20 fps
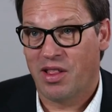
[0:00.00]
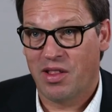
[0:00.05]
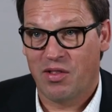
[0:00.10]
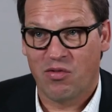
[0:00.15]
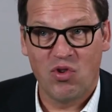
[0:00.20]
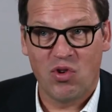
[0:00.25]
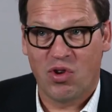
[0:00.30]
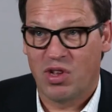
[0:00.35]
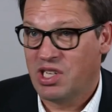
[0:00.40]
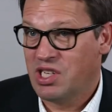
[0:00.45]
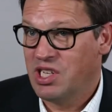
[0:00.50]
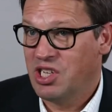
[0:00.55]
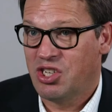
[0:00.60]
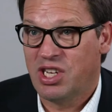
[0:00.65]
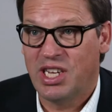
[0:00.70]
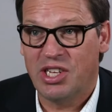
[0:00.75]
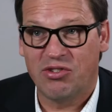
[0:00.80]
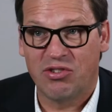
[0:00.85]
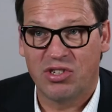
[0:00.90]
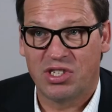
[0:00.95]
you can teach
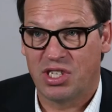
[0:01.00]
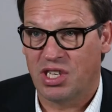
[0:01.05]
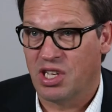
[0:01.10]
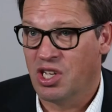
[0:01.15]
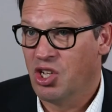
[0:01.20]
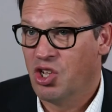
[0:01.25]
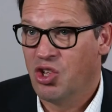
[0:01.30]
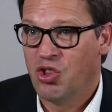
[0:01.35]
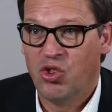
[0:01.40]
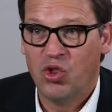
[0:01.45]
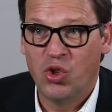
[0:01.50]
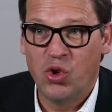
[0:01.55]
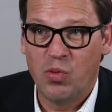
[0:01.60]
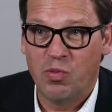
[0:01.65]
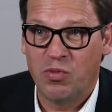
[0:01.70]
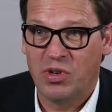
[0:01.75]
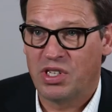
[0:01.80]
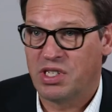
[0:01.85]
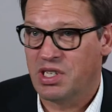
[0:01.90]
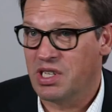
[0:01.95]
literacy,
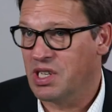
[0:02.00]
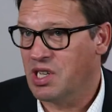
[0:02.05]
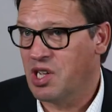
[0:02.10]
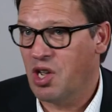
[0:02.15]
numeracy,